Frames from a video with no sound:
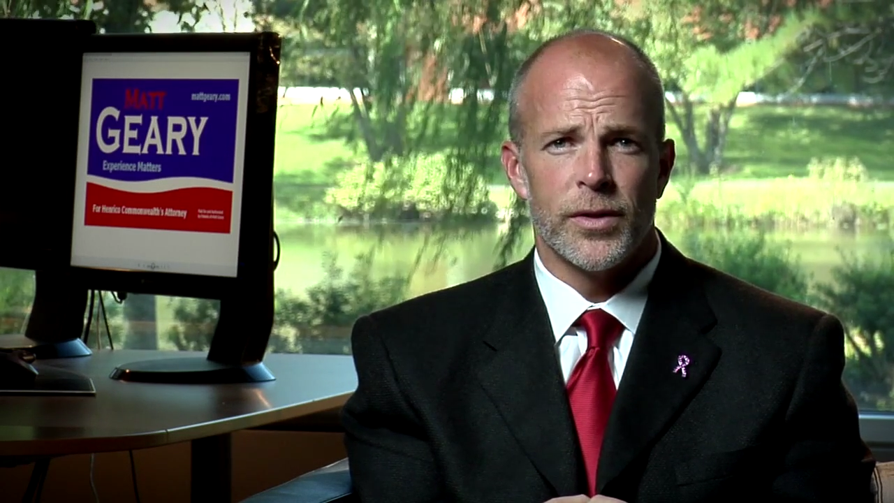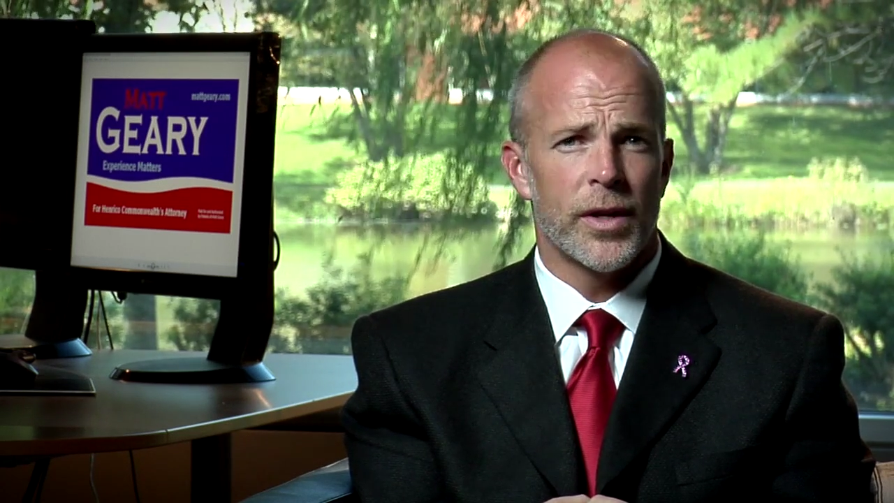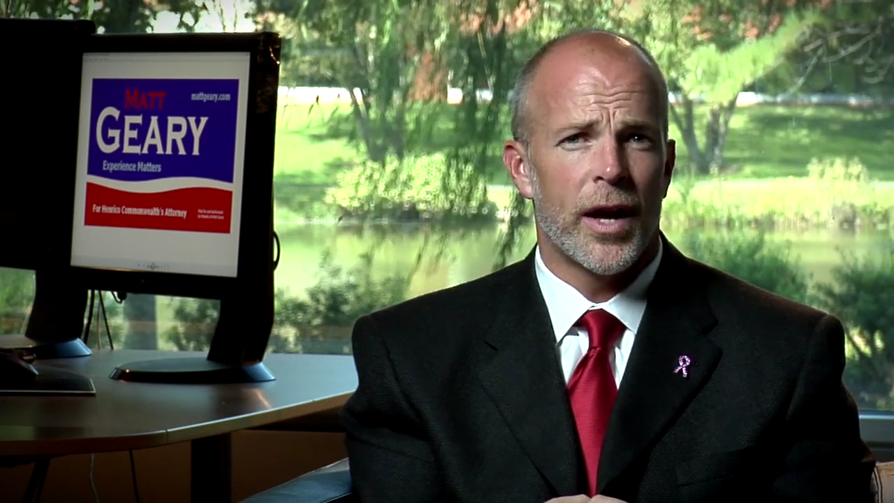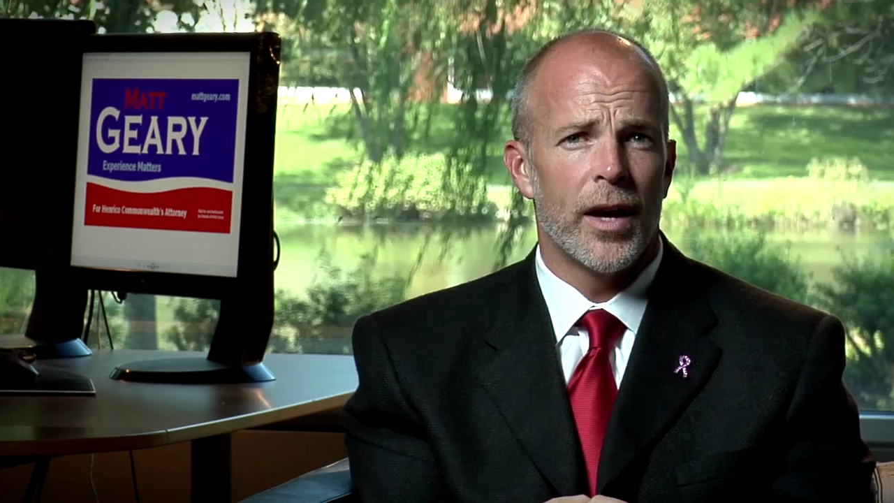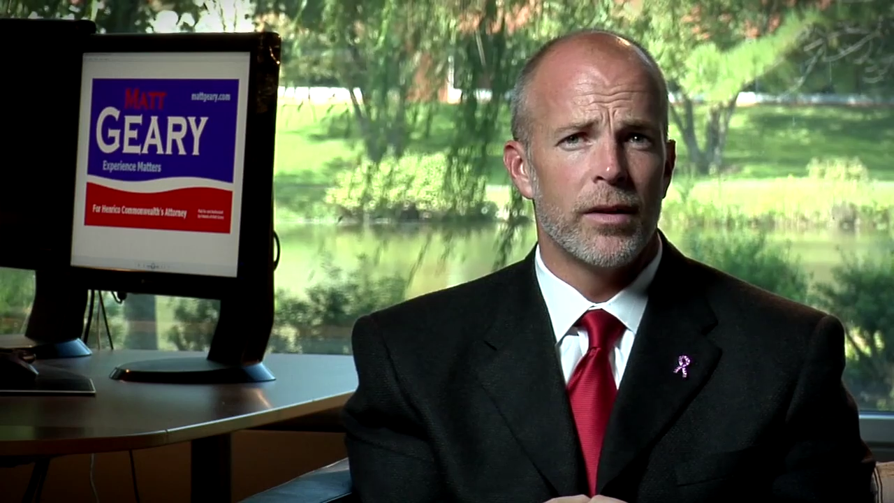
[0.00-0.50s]

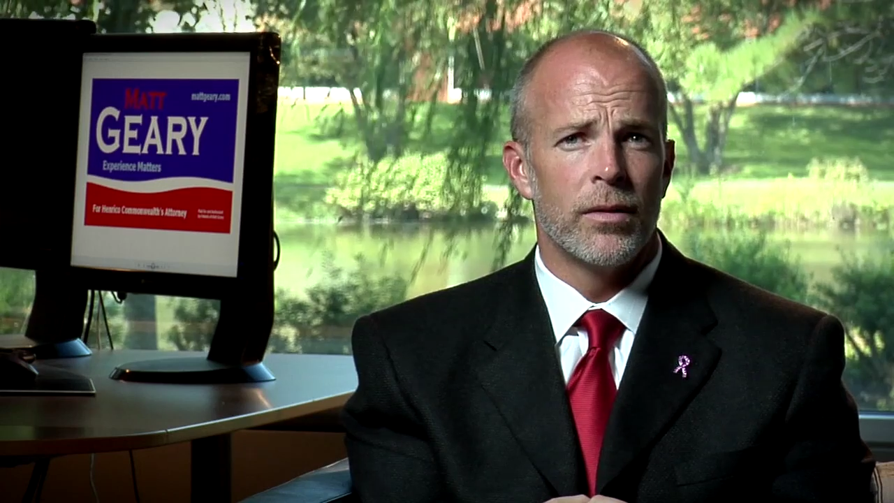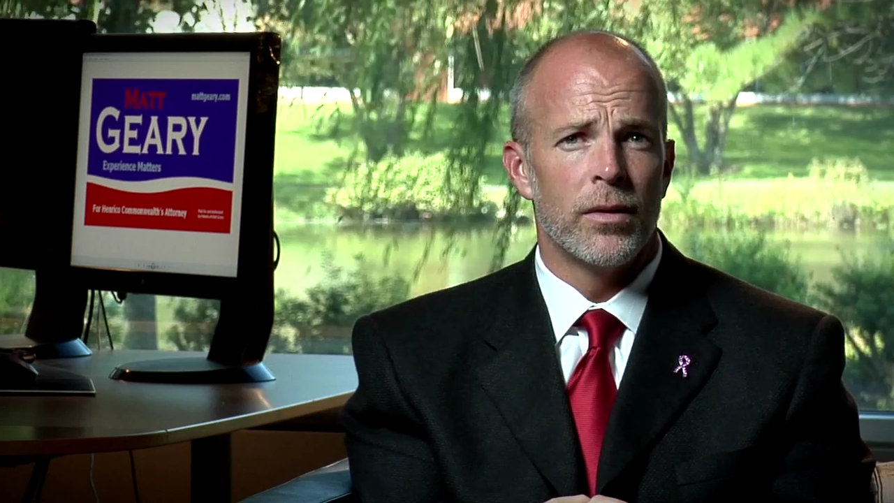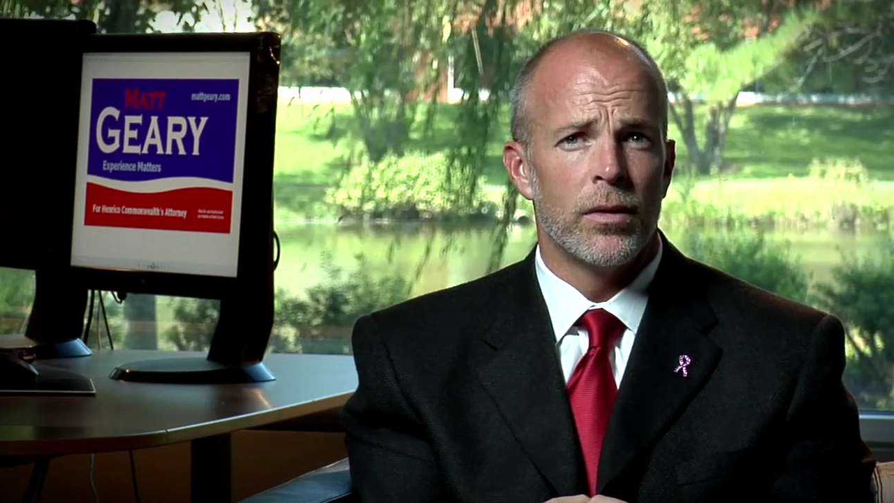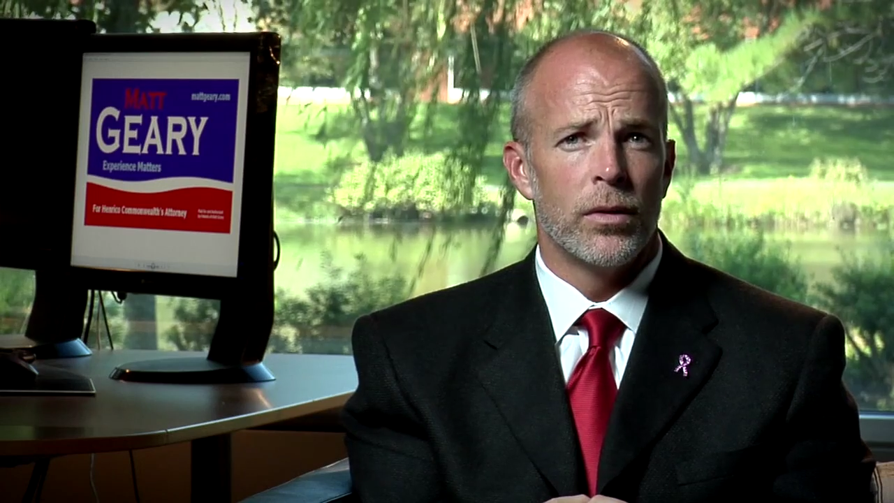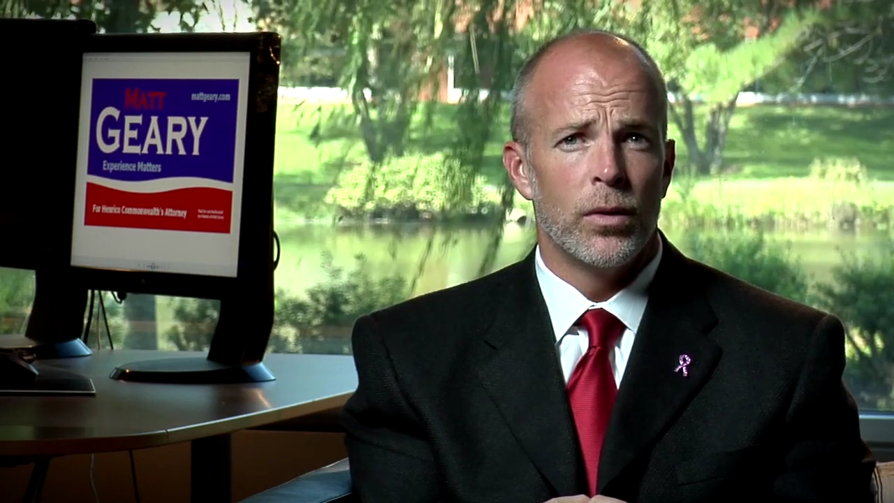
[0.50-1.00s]
decide
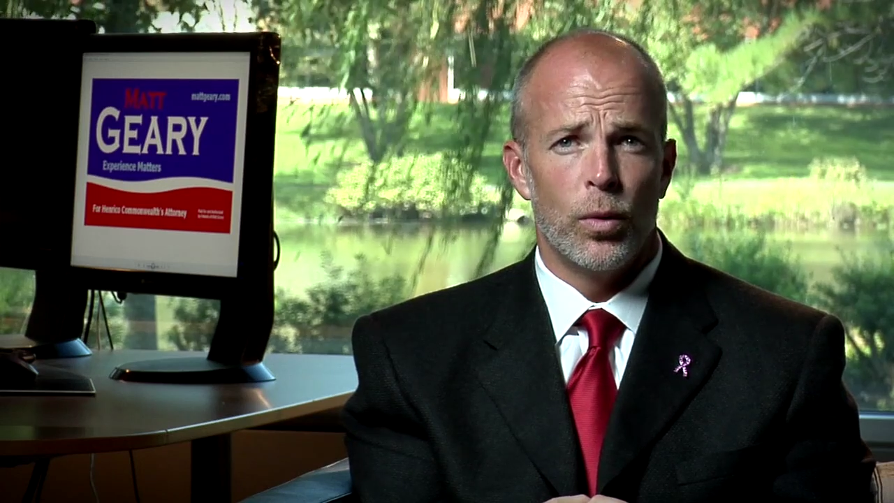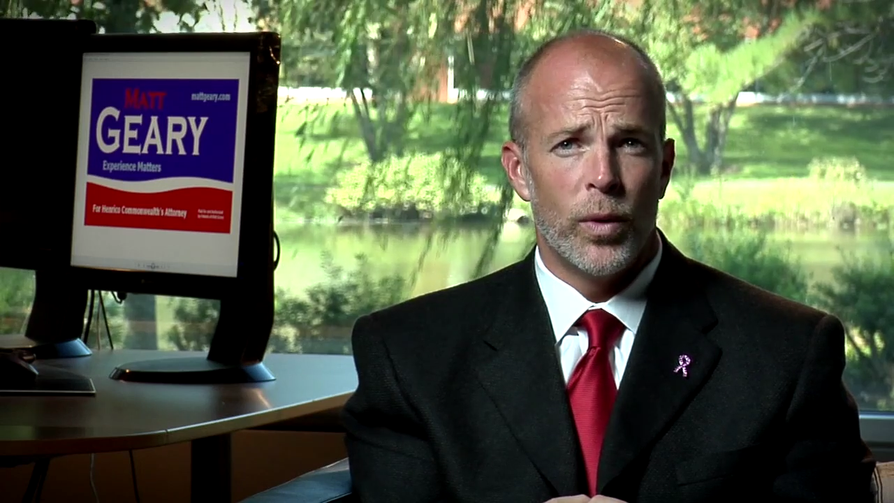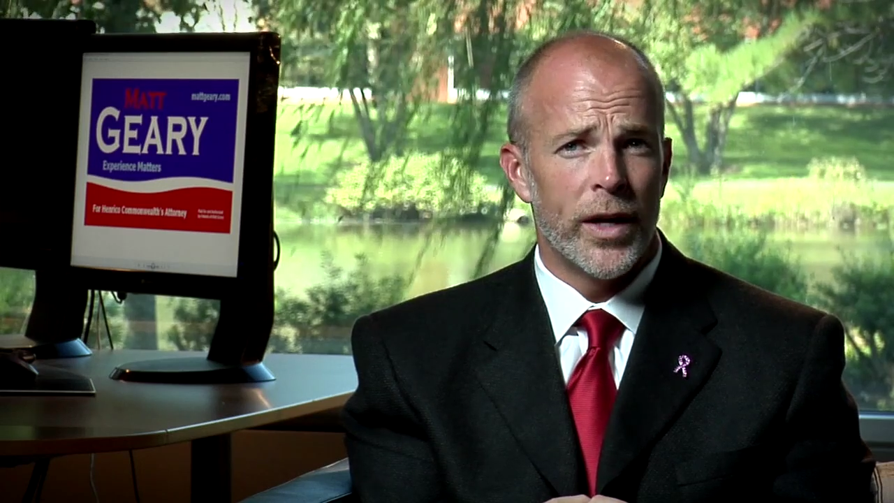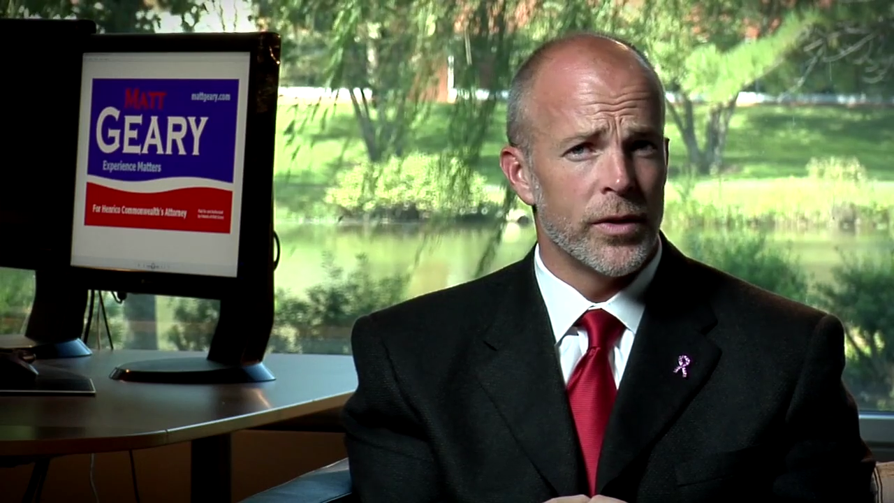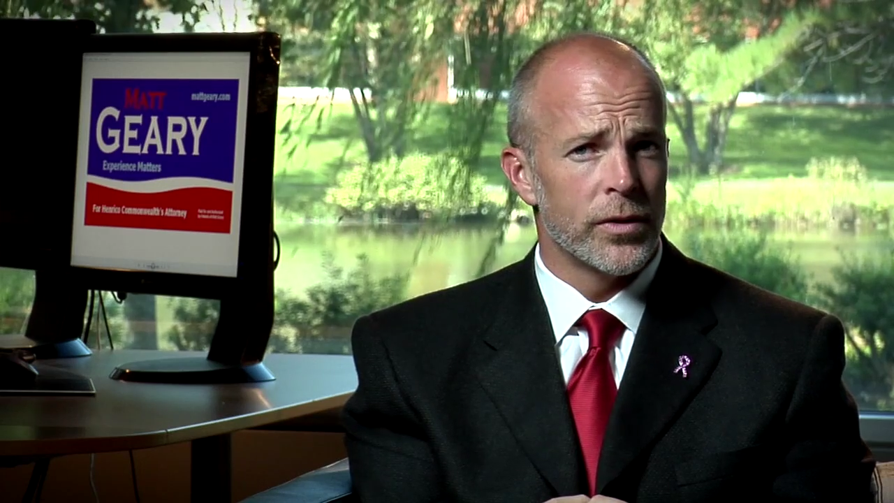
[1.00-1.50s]
who
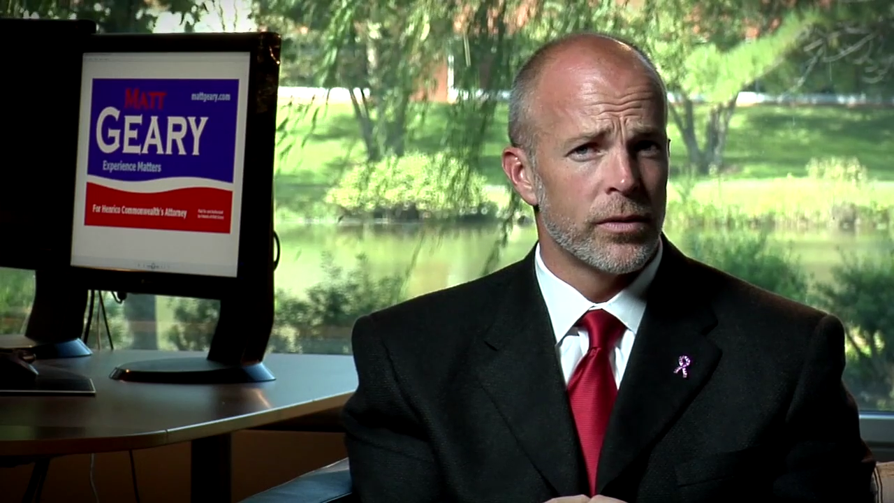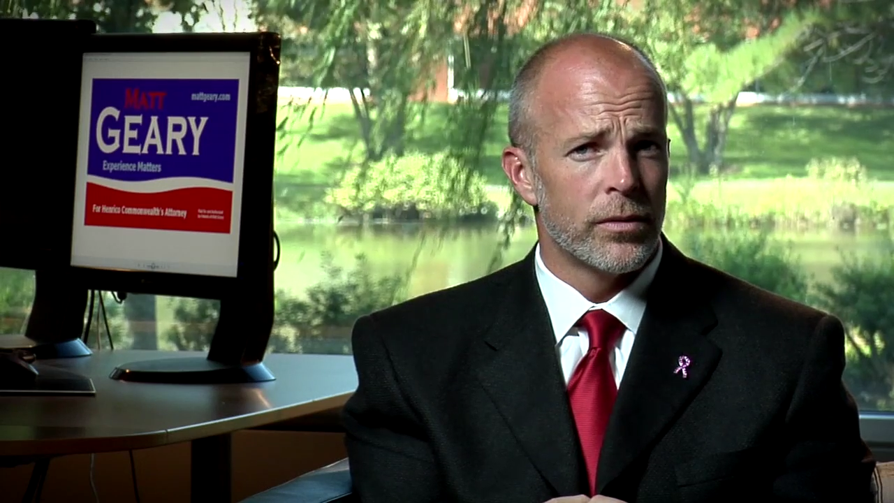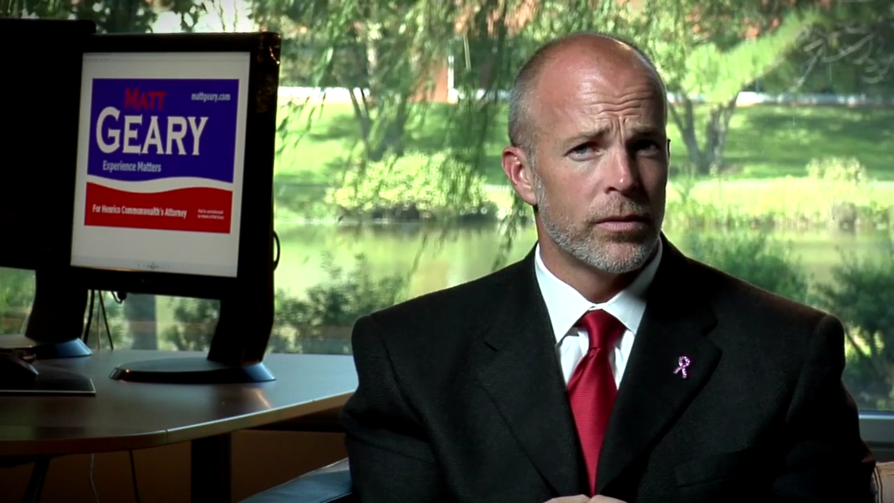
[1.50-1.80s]
wins.